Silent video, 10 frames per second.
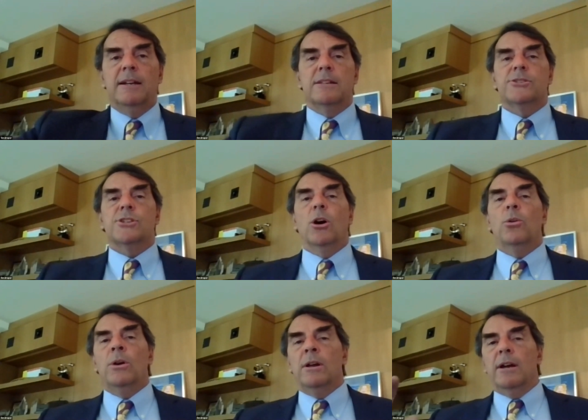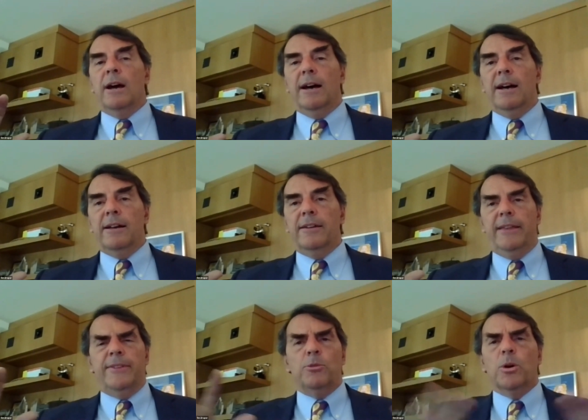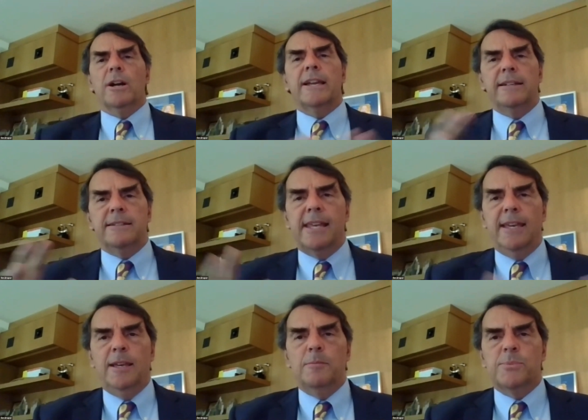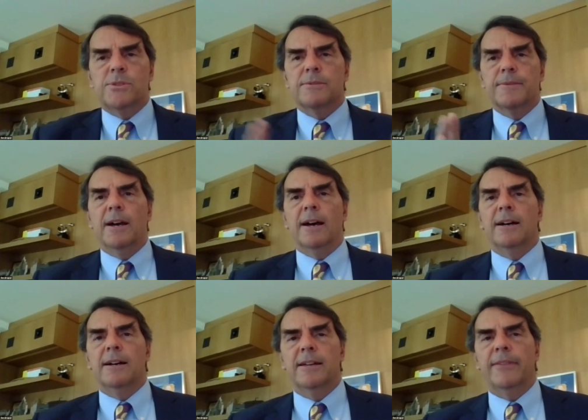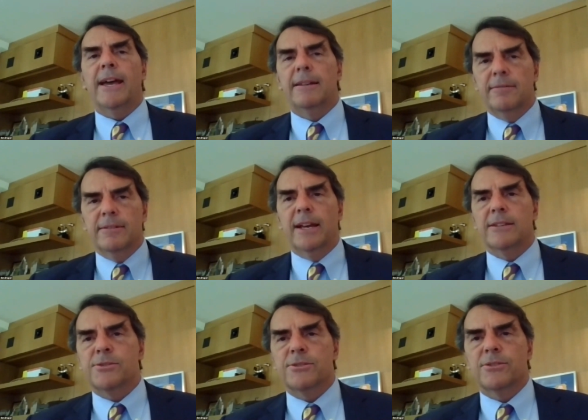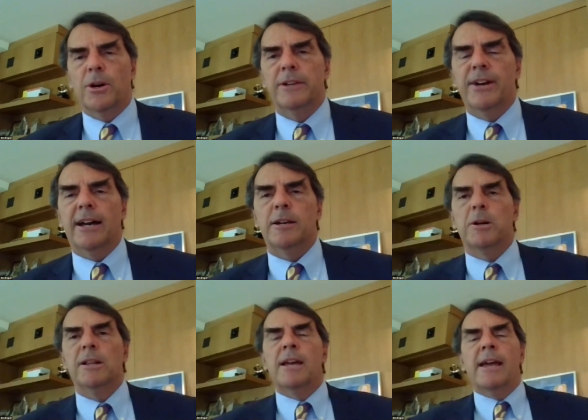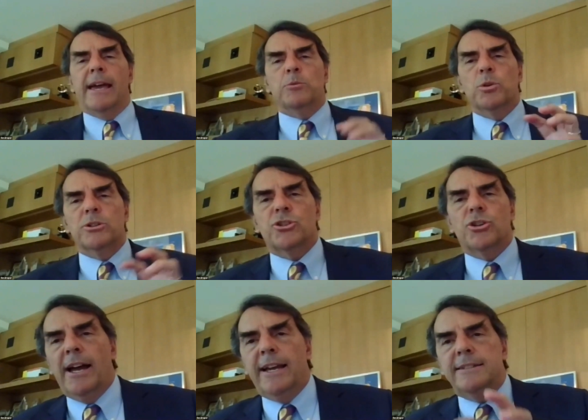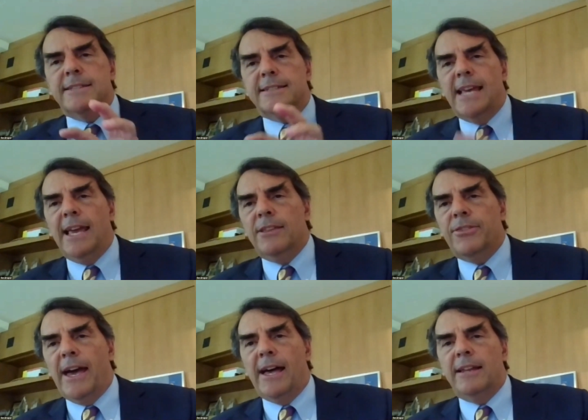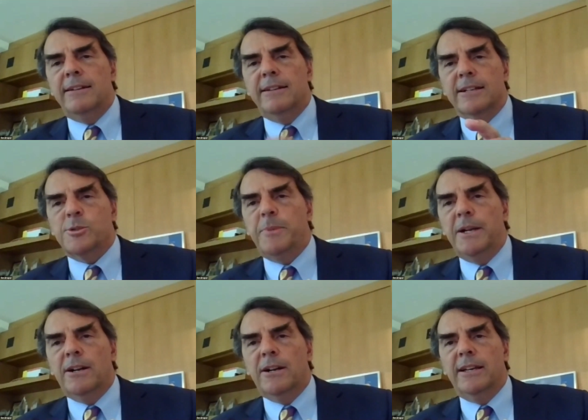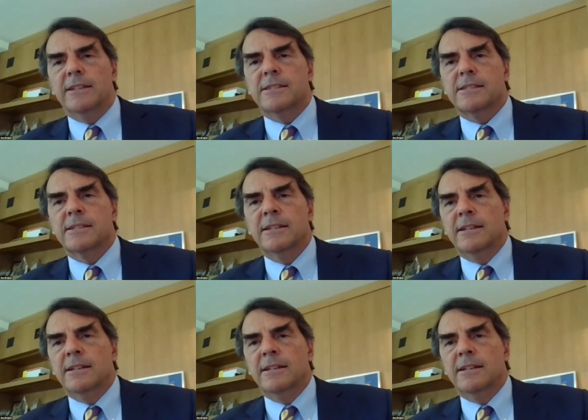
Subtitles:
So, and they work in teams, and that's quite valuable. And we're trying to take that experience,